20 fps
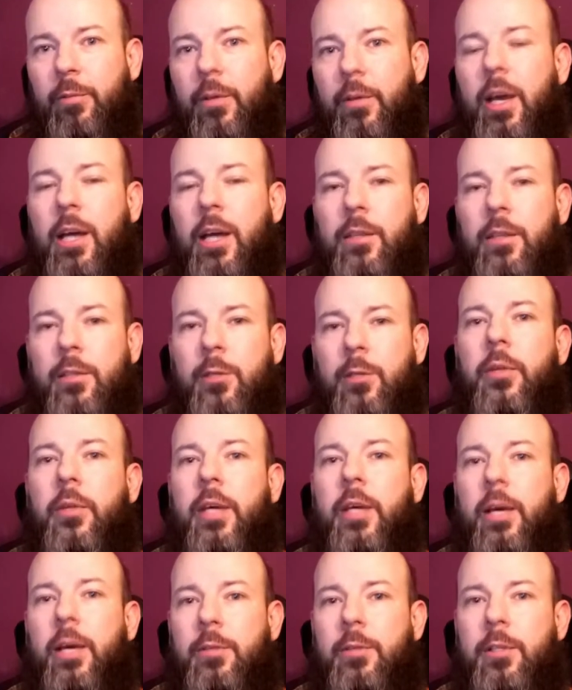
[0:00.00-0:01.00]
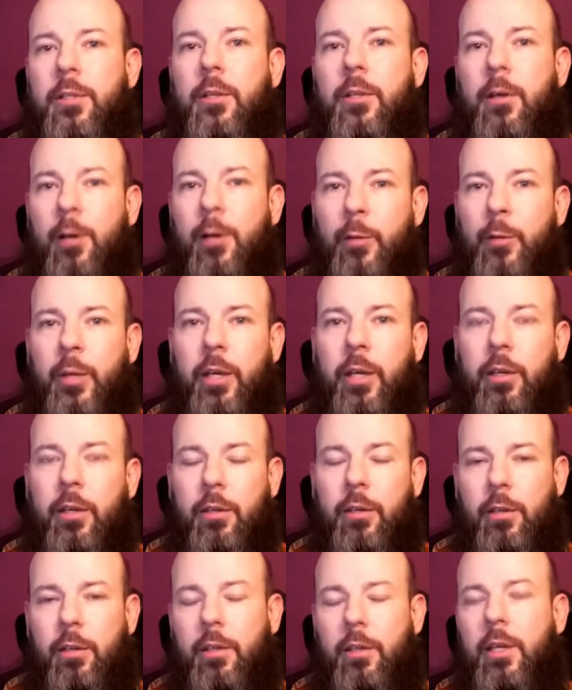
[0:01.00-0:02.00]
adds something else to the hobby.
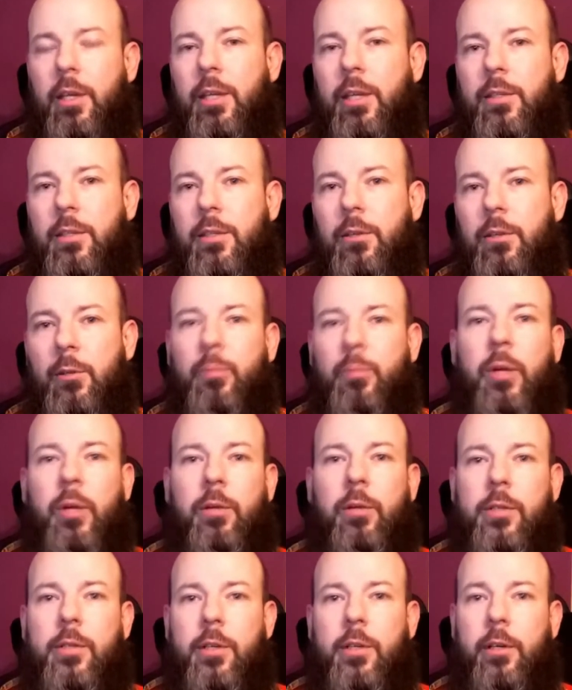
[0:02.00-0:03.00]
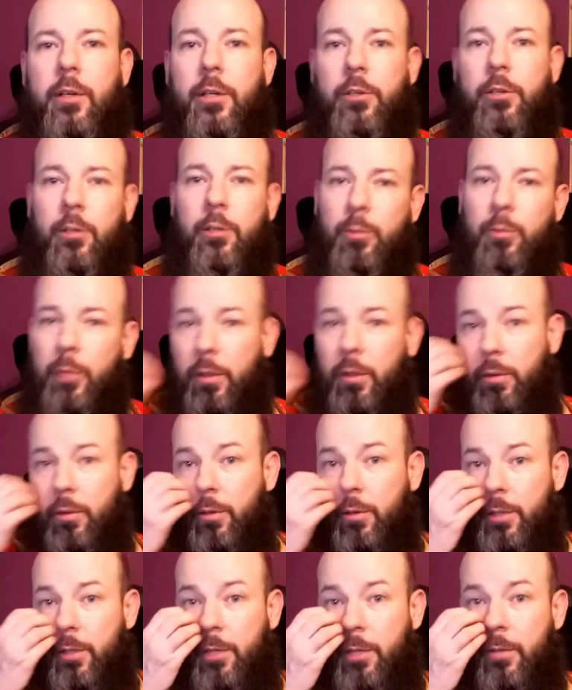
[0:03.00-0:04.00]
It's another bolt on. It shouldn't be
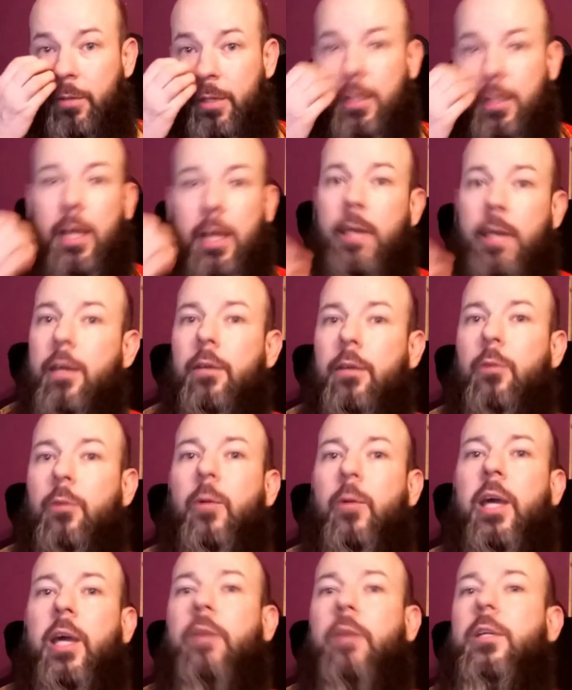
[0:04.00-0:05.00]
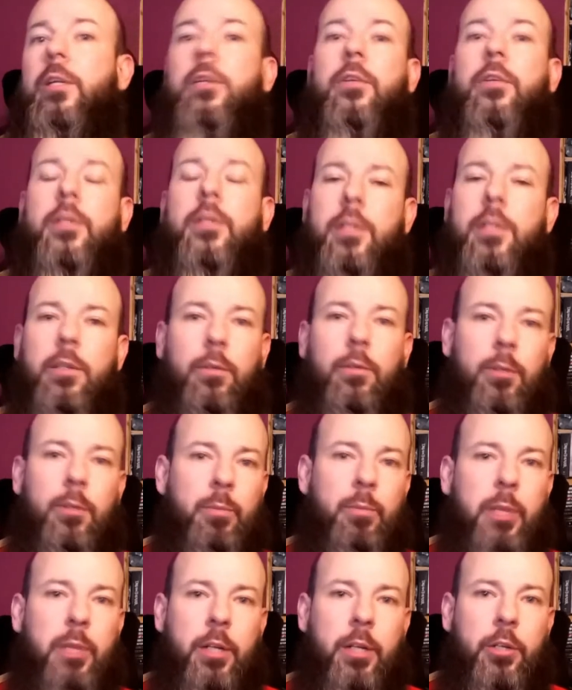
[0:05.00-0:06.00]
thought of as taking away or deducting or
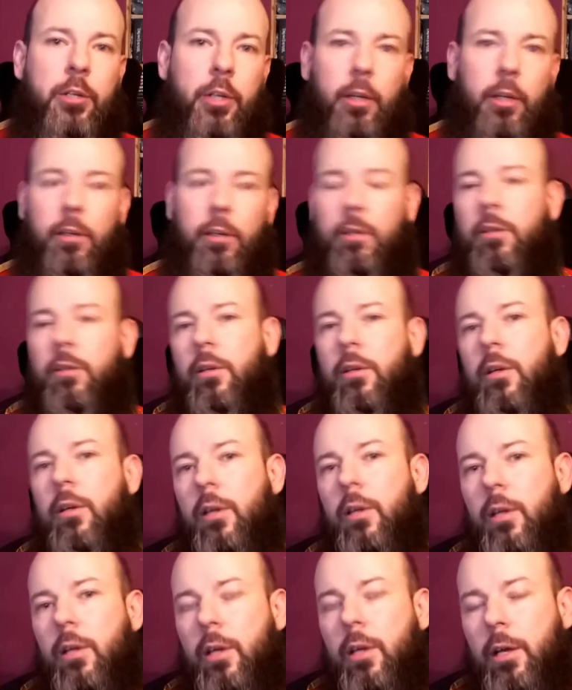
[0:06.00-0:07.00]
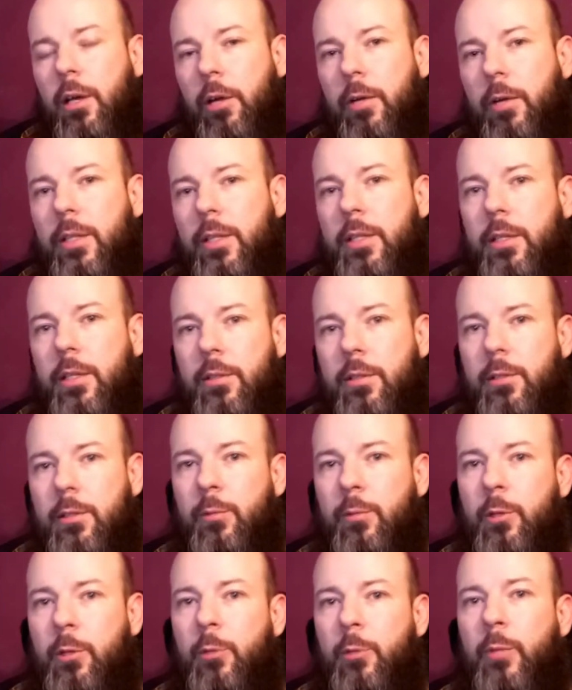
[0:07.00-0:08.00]
diminishing. And granted, some
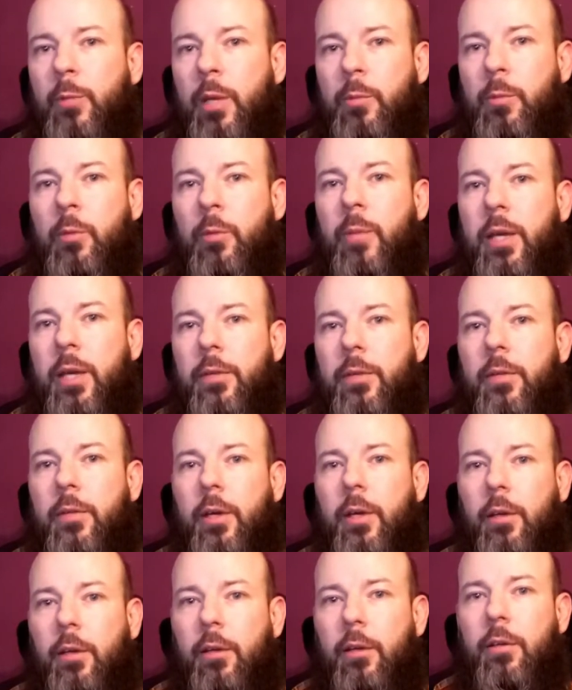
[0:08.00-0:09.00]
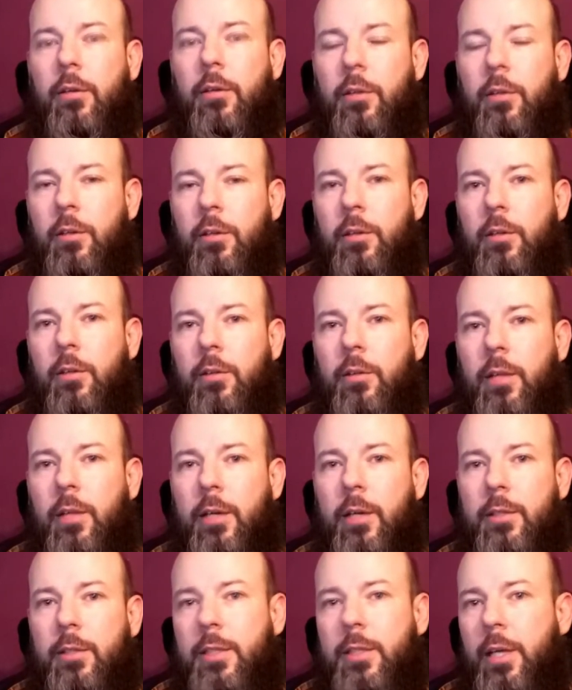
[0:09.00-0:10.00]
new people may think
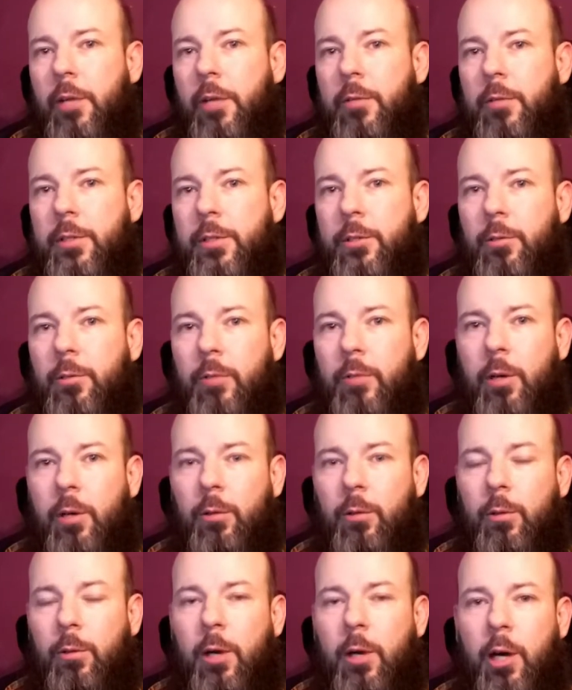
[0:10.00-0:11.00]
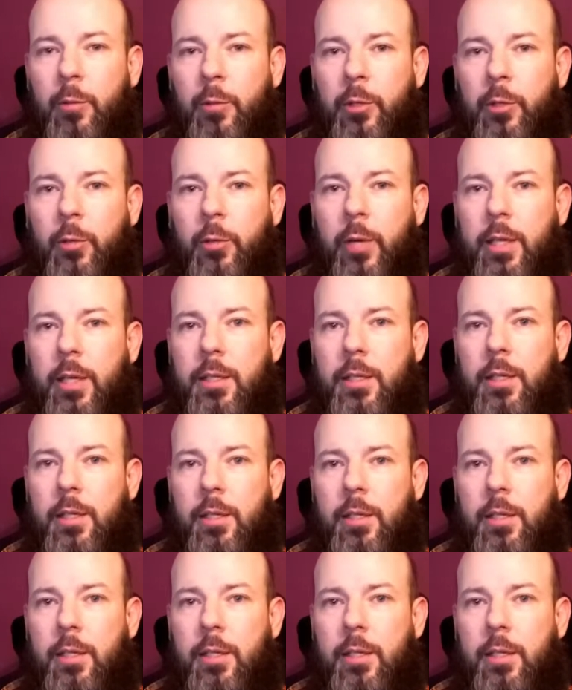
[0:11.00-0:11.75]
that, say, Critical Role or Harmon Quest